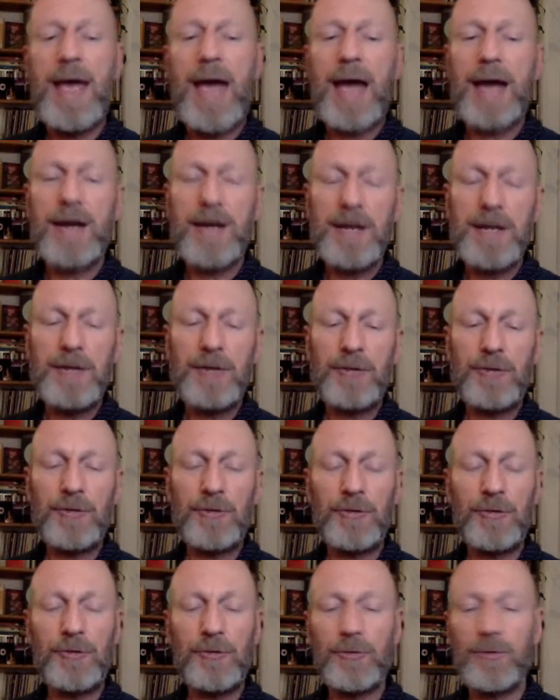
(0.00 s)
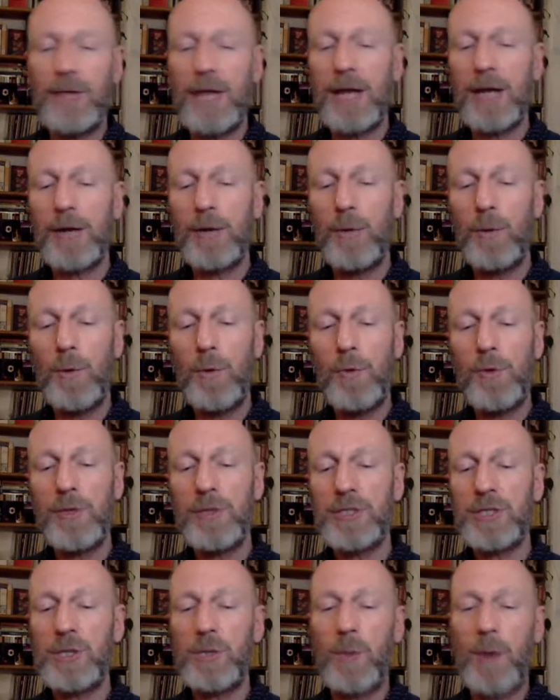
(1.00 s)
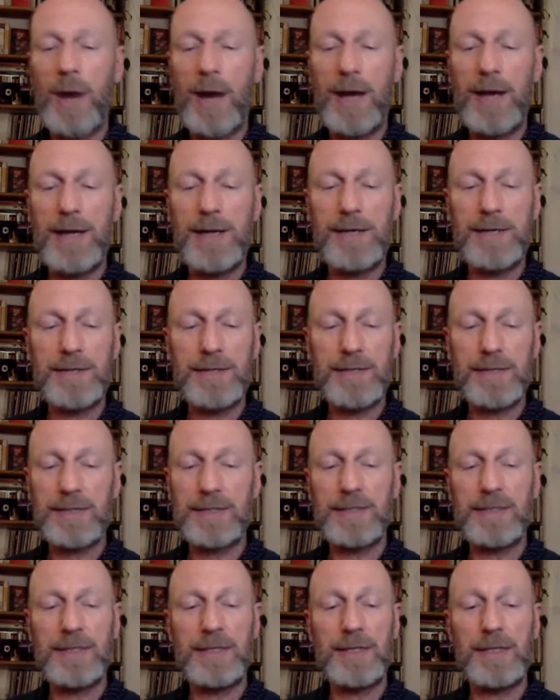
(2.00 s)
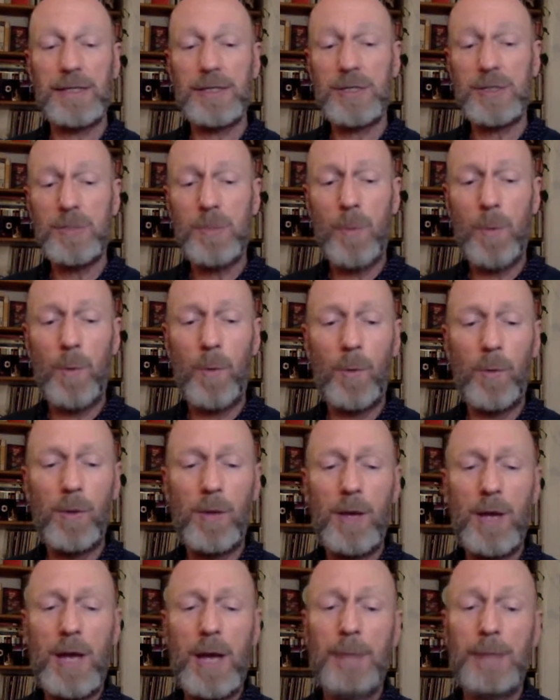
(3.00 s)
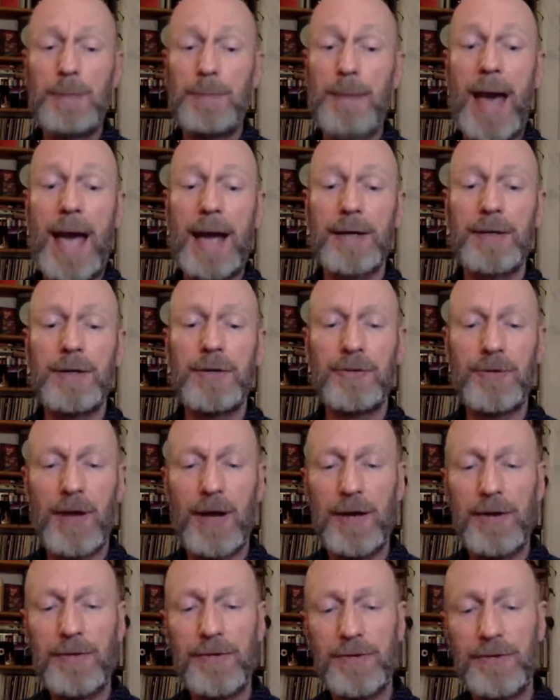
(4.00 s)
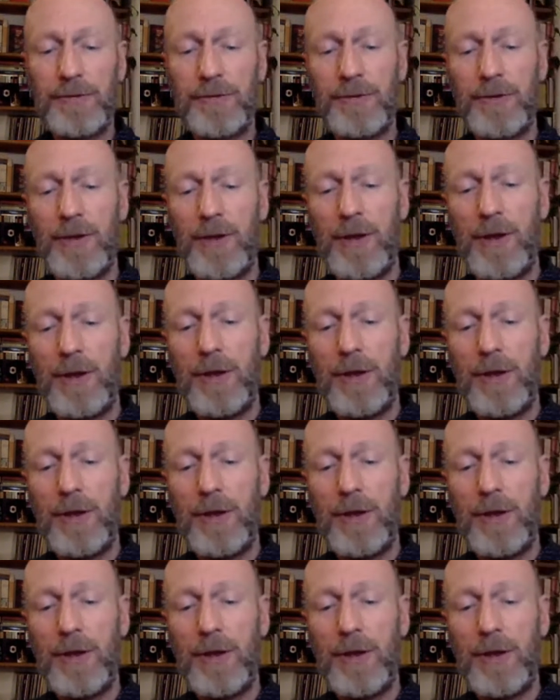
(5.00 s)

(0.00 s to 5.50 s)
and listen to their glorious choirs singing in small but packed churches,